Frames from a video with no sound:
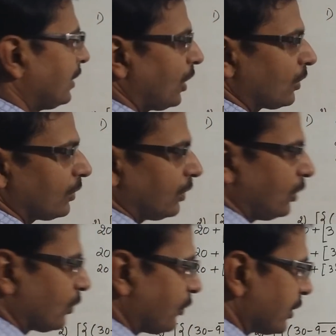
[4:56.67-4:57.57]
Now
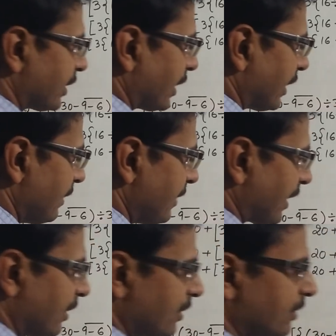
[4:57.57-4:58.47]
look for the curly
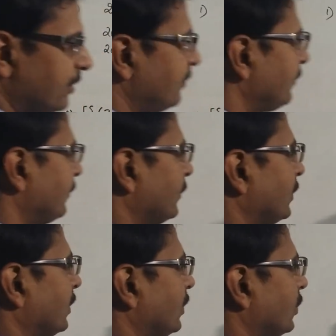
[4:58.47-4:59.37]
bracket.
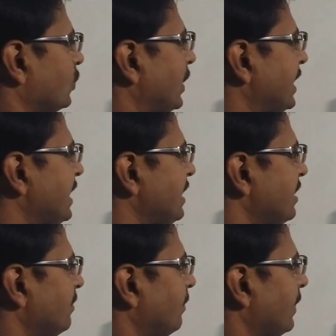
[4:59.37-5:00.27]
Now
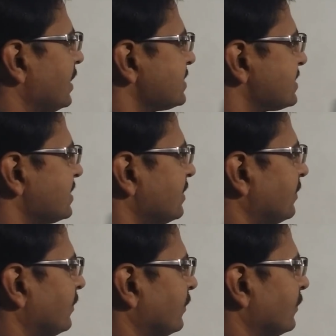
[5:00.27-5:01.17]
20 plus
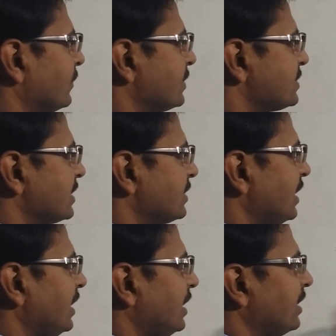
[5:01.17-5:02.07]
say
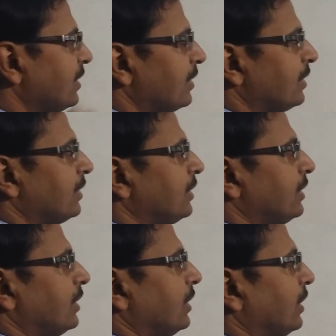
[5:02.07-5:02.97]
3.
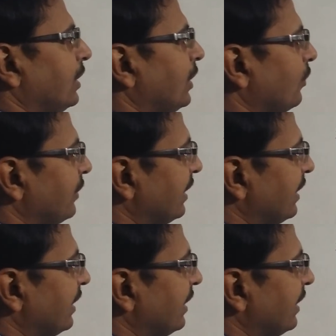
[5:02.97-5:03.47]
Now